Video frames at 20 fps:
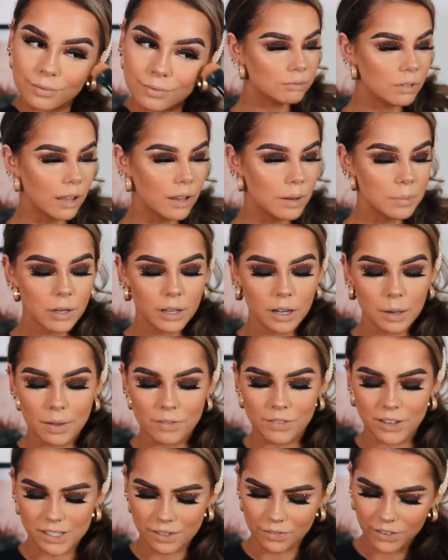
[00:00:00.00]
Now that I'm looking at my
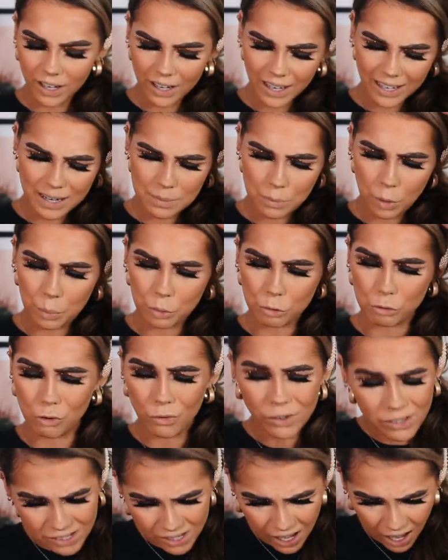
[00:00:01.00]
face, I feel like I need more
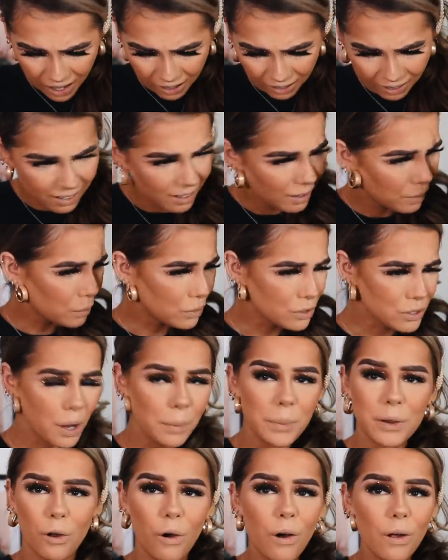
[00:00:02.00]
bronzer. What's
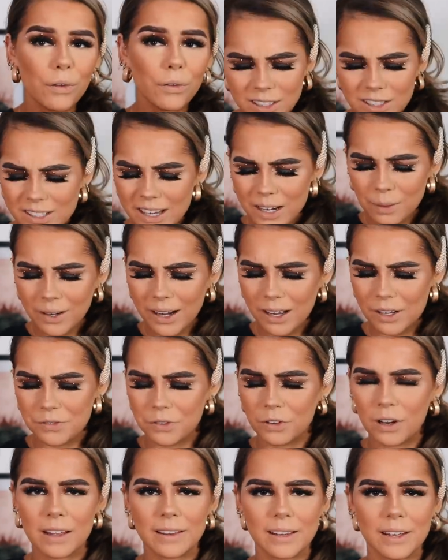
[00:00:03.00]
going on? Does anyone else
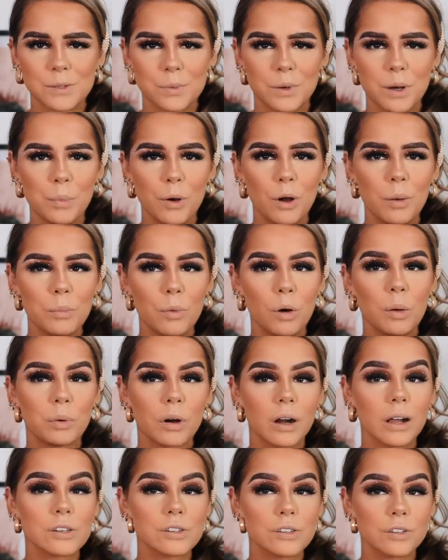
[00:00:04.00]
feel like this? When you put on more
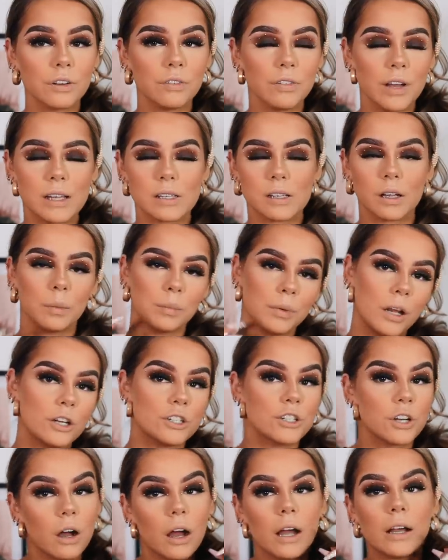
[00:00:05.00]
products into your face, like your
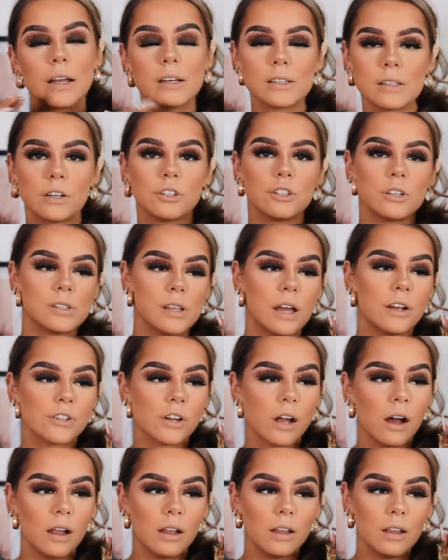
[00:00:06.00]
blush, your highlight, etc,
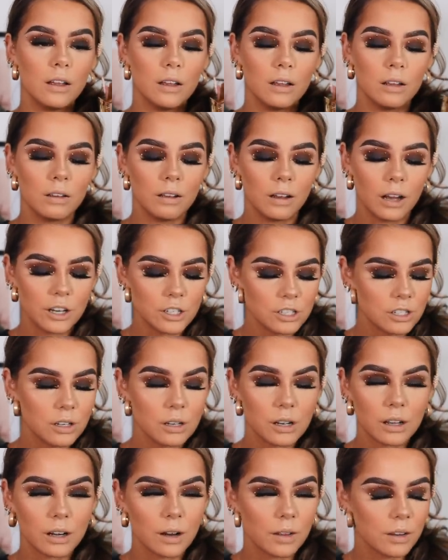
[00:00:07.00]
etc, I just
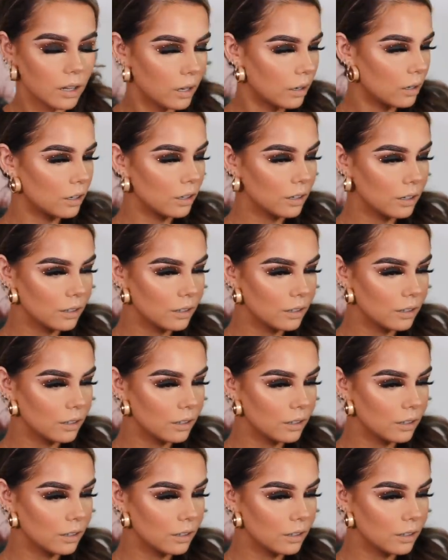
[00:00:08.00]
look and I think,